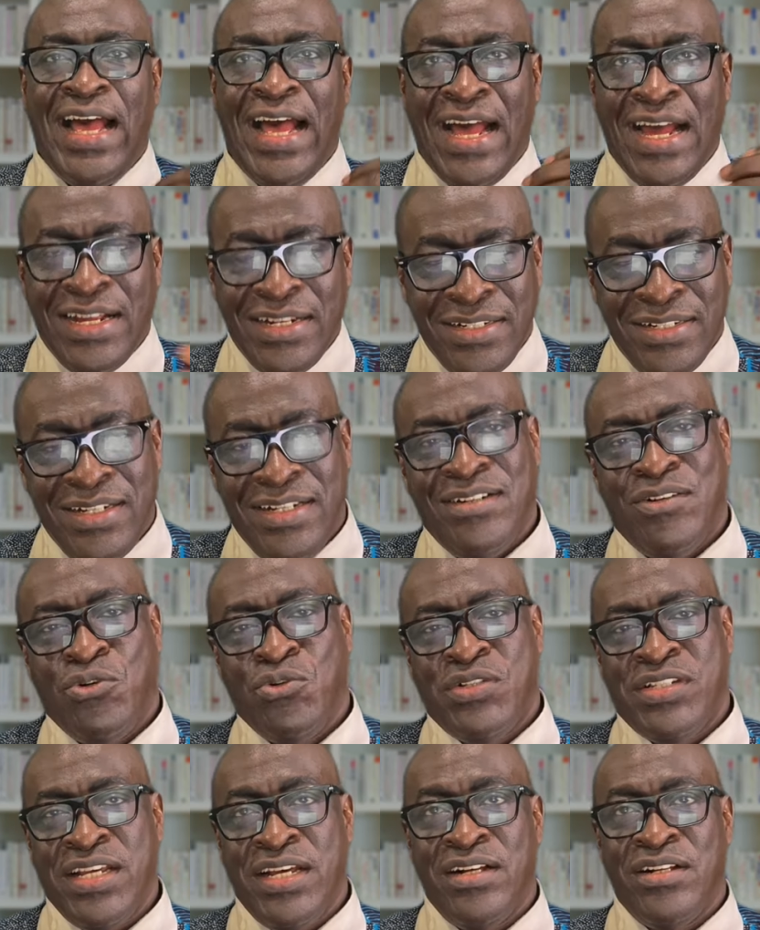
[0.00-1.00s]
and
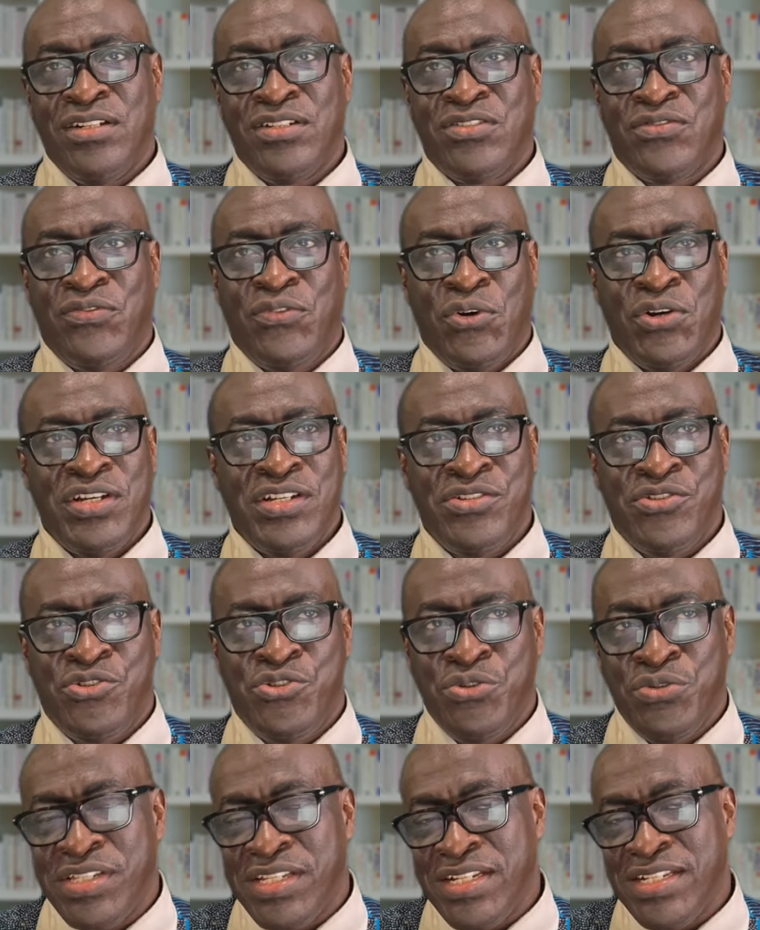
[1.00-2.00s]
hotels for his
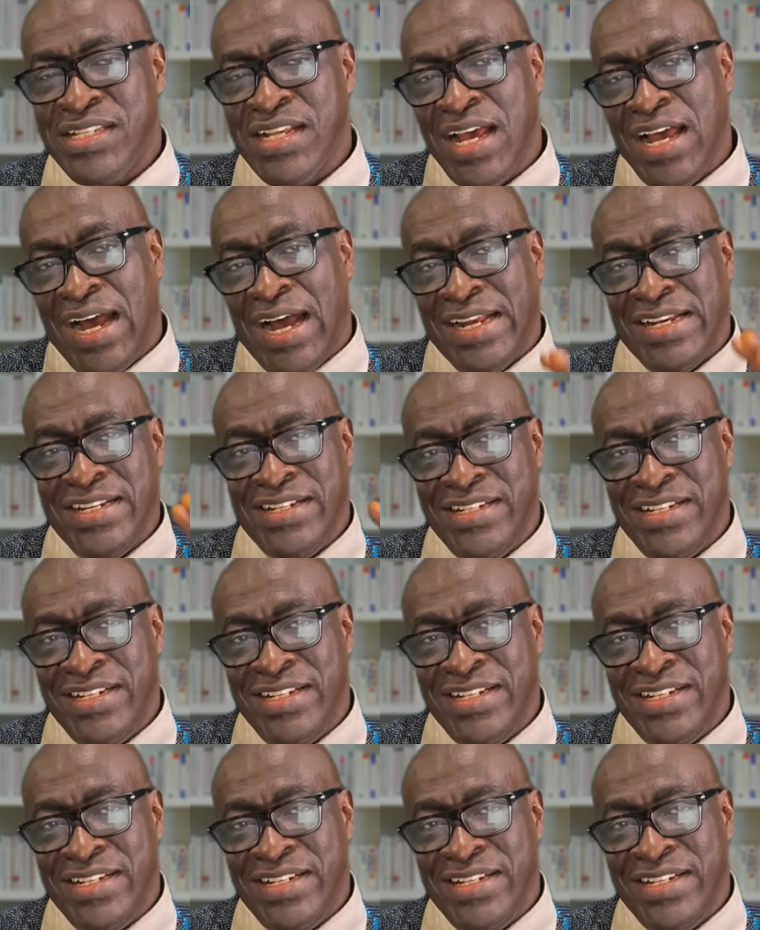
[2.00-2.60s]
juices, and